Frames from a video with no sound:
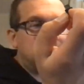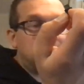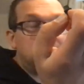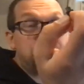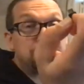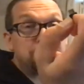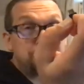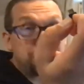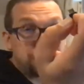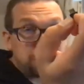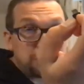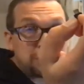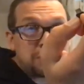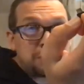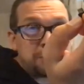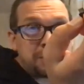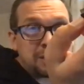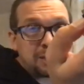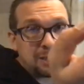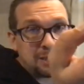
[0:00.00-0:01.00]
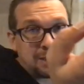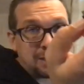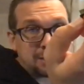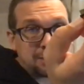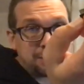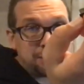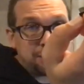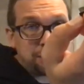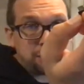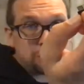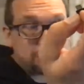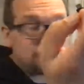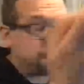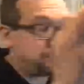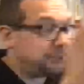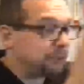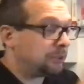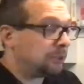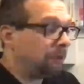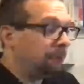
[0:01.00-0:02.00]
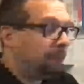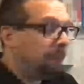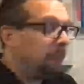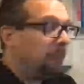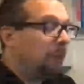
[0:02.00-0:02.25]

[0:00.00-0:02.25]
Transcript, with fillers: understood to be connected to your computer.